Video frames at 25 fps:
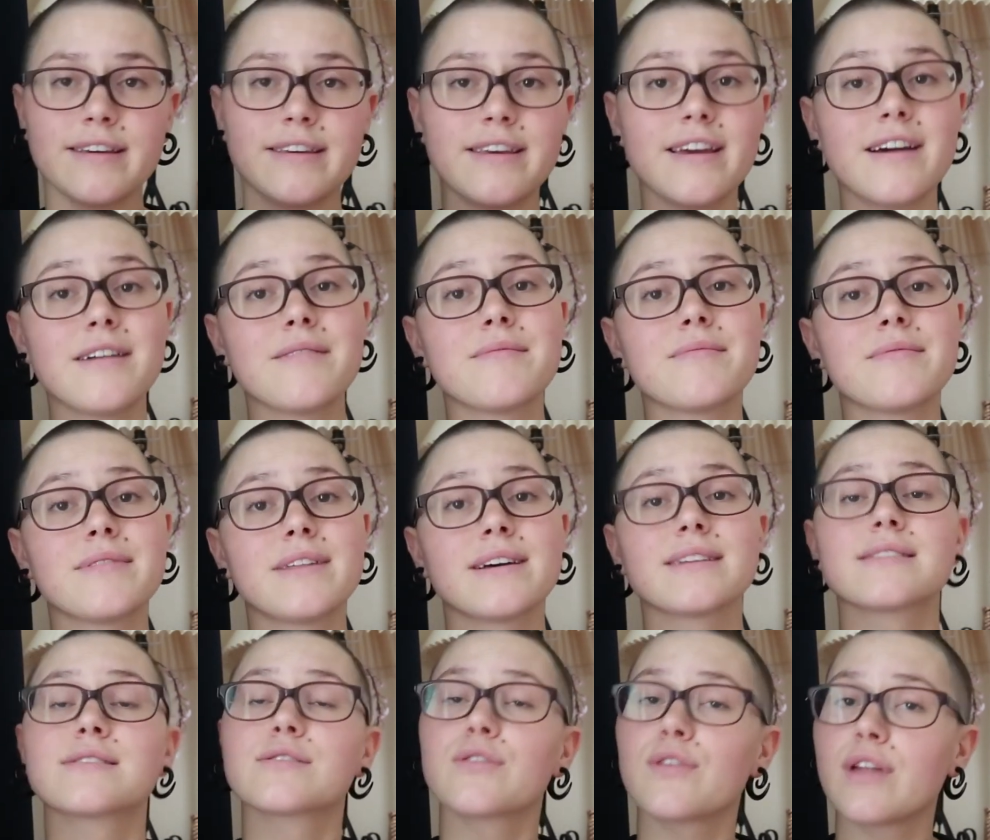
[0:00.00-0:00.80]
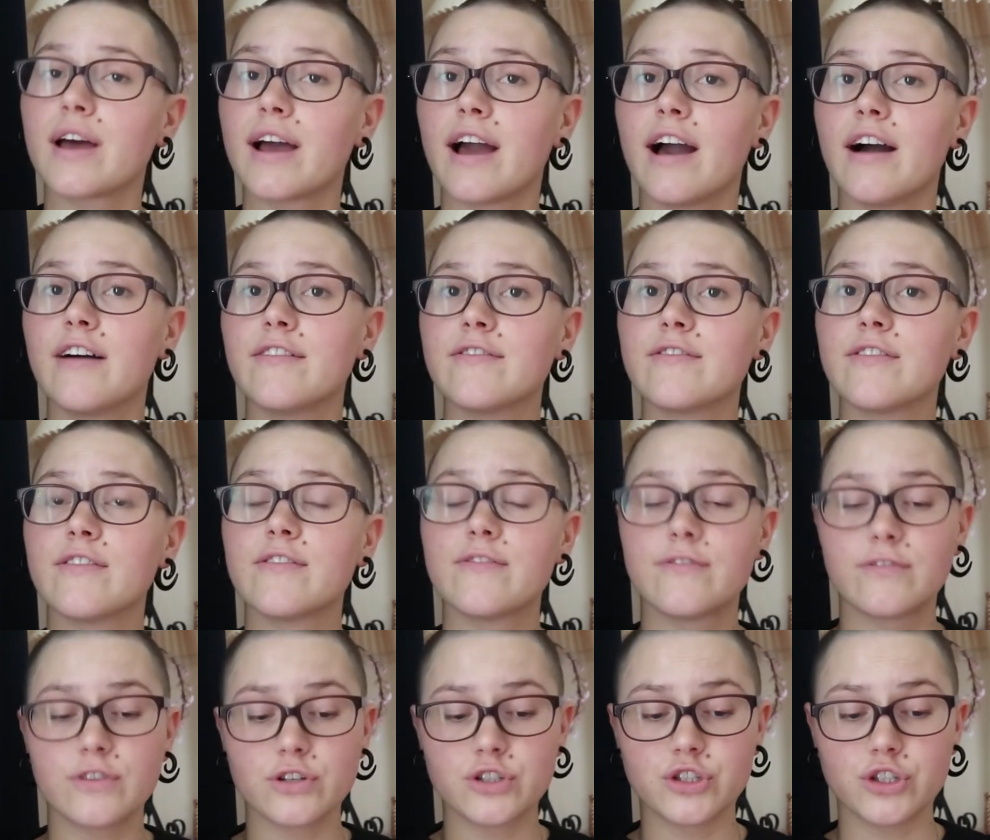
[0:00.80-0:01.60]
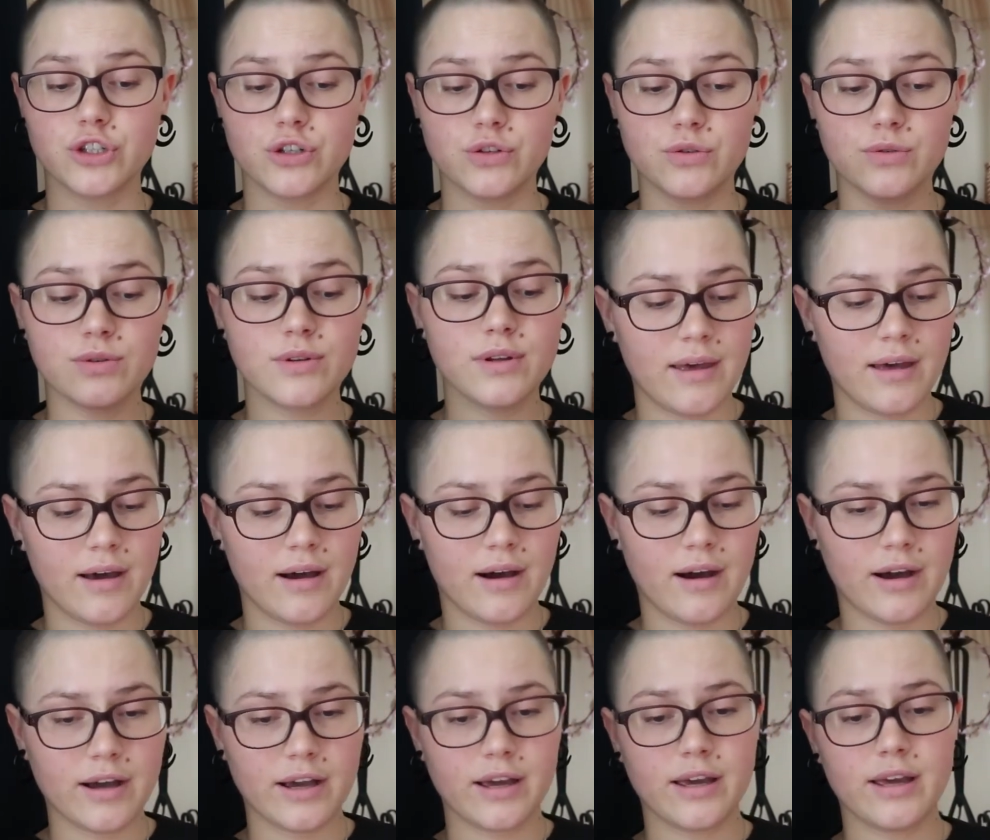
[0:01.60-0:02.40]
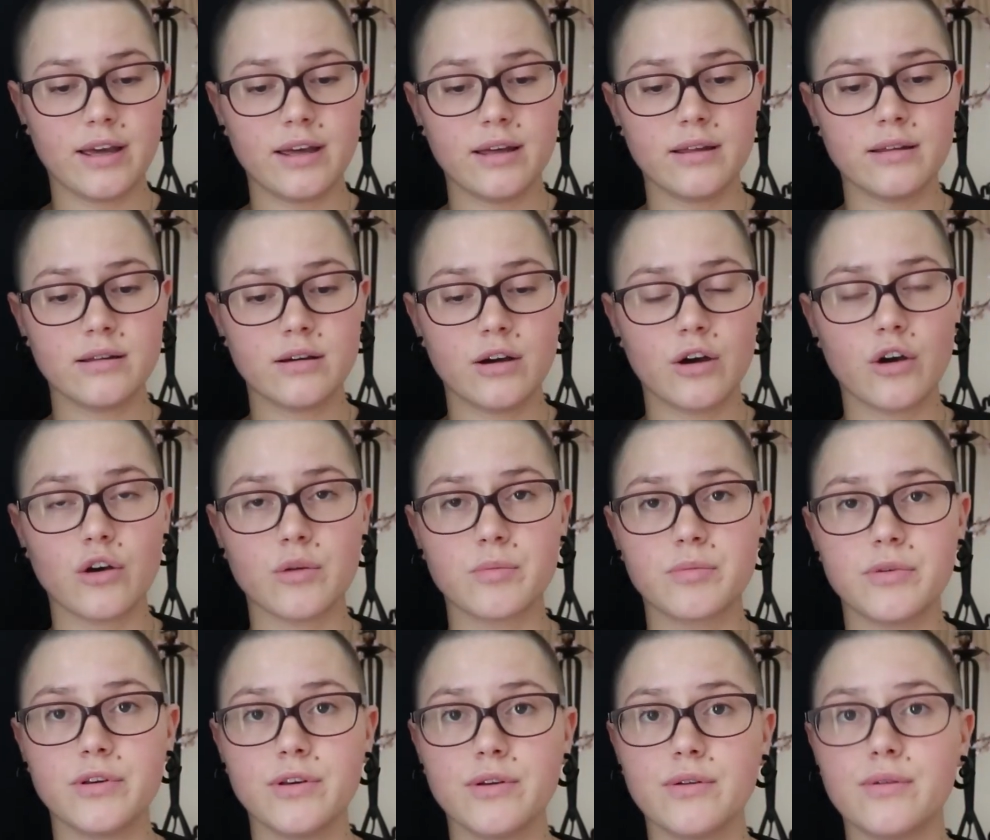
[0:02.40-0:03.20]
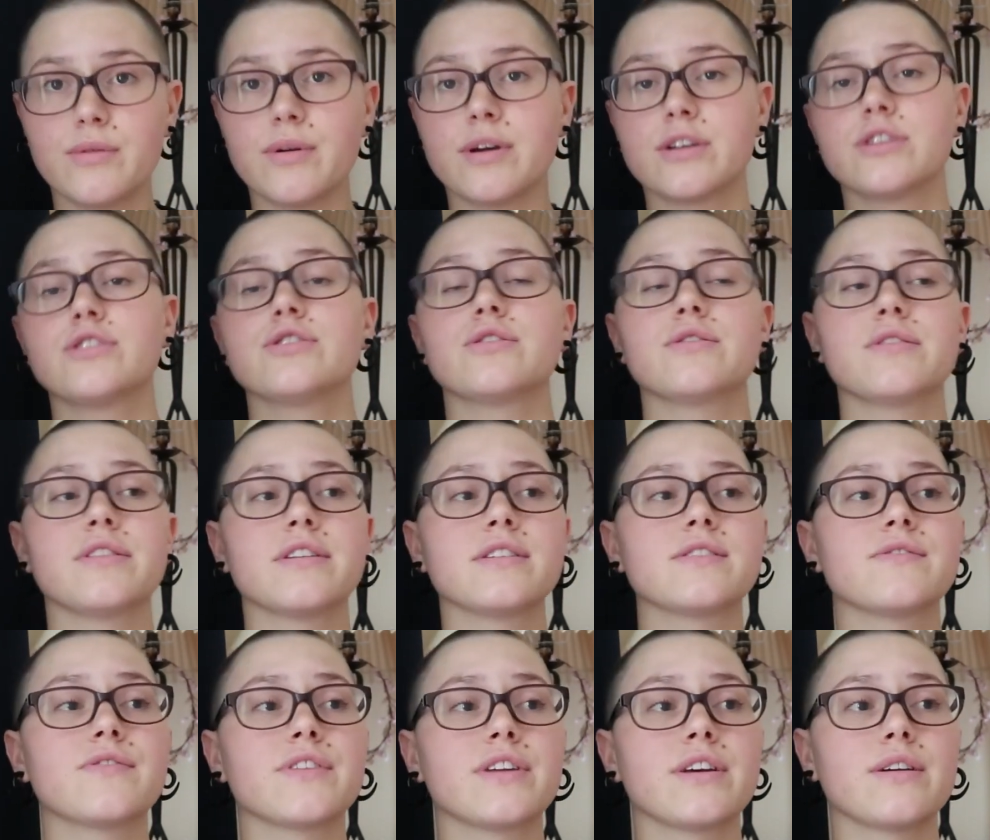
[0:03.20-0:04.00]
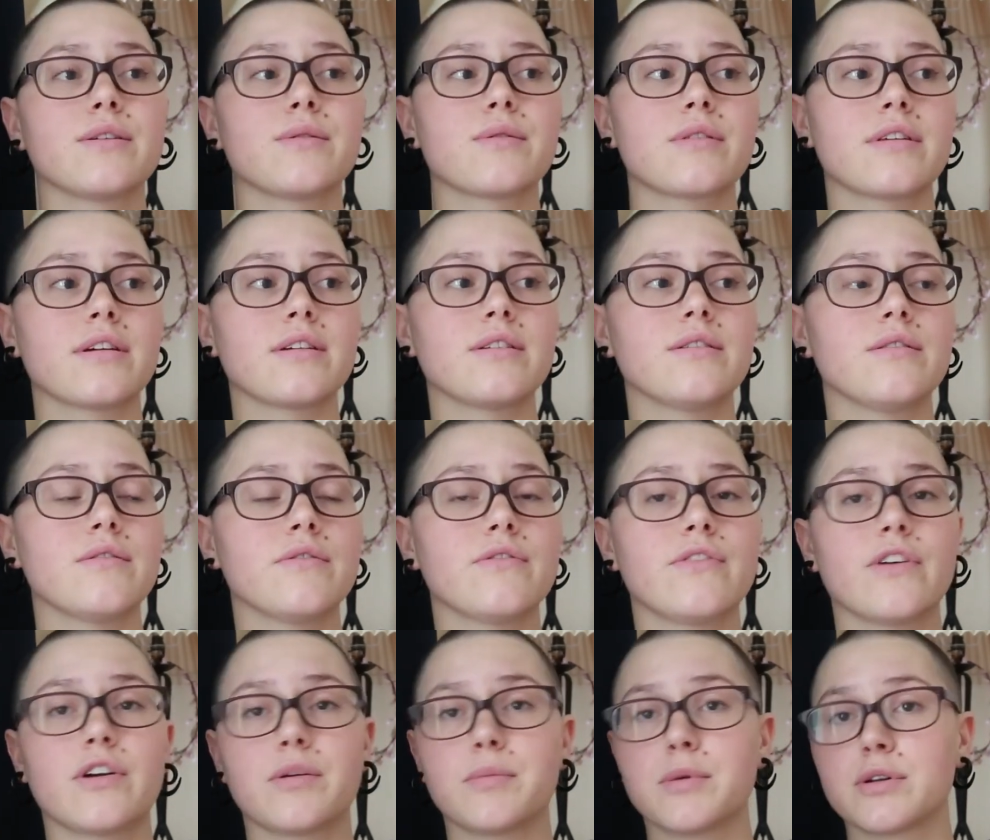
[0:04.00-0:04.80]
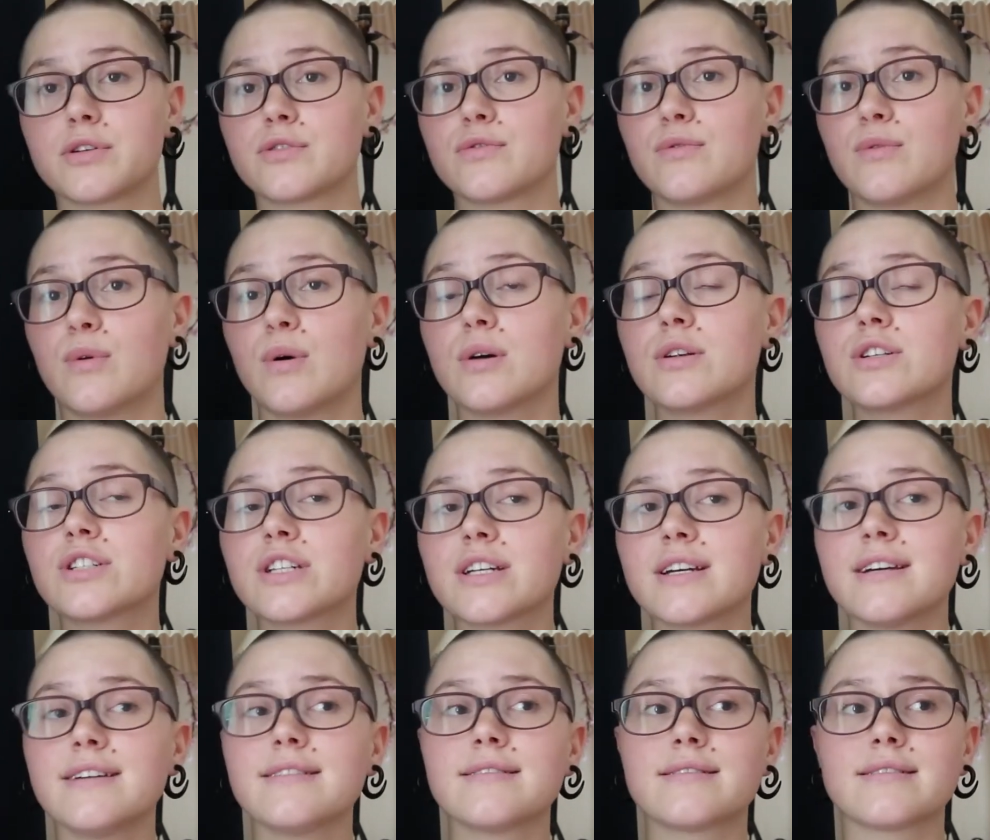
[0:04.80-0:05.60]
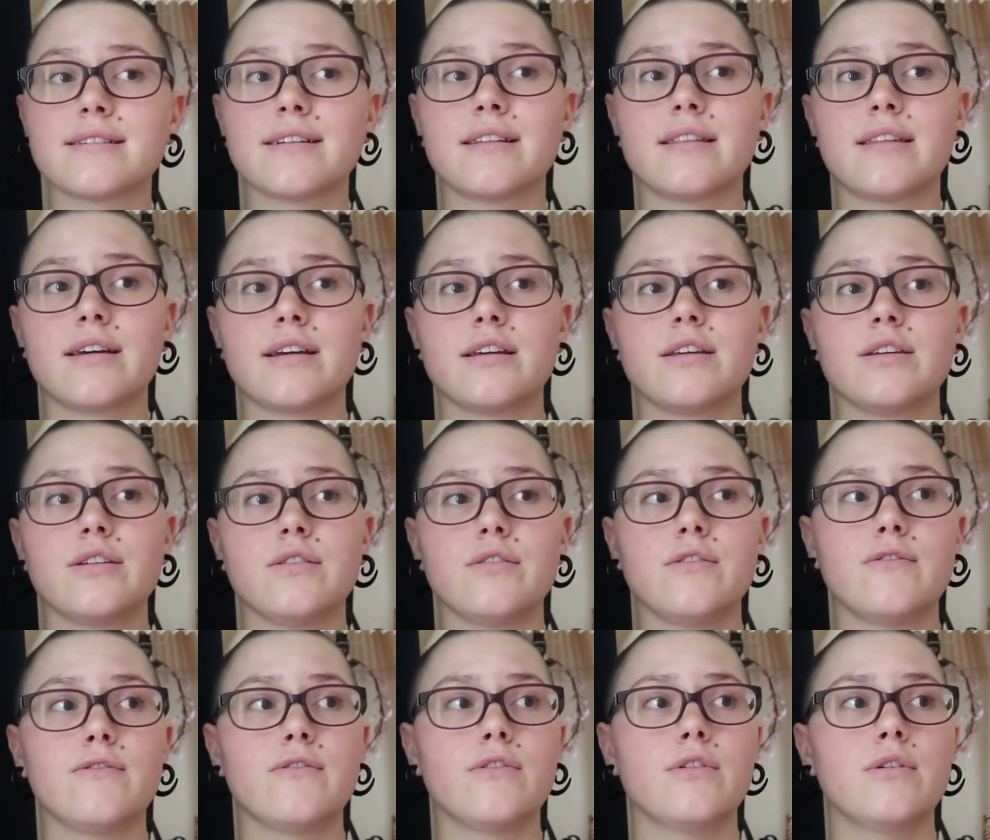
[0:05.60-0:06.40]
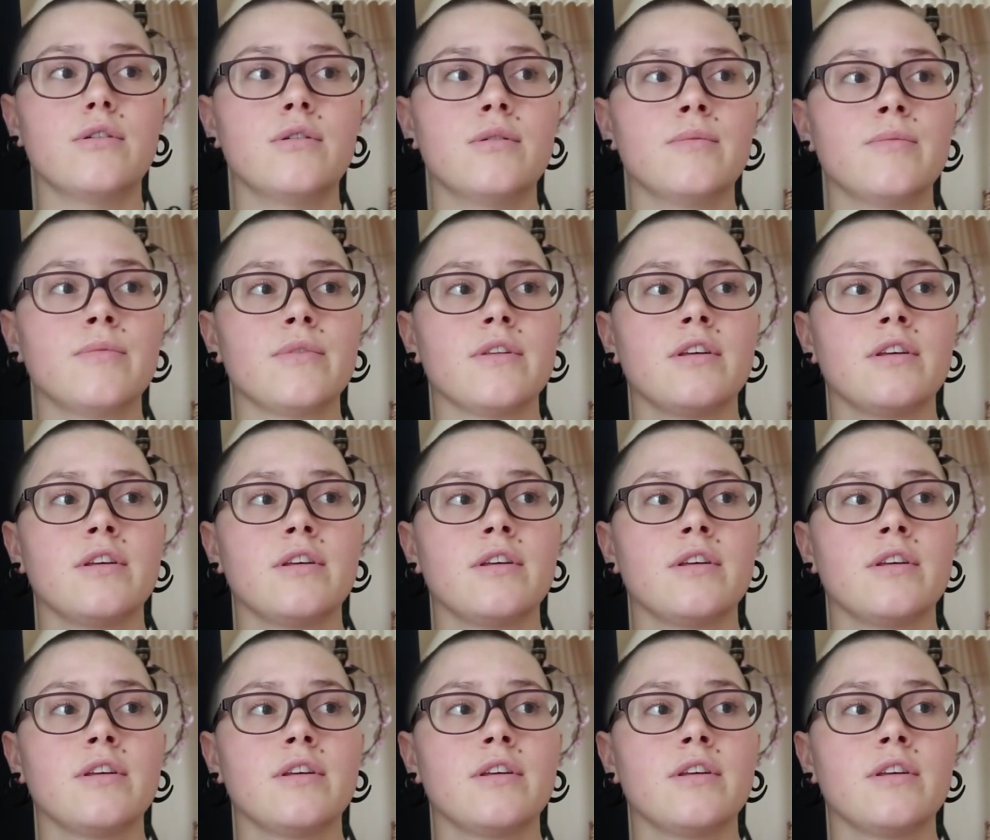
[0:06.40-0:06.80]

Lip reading: Yeah, that's all I have for June. I hope you enjoyed this video. Thank you very much for watching it, and thank you for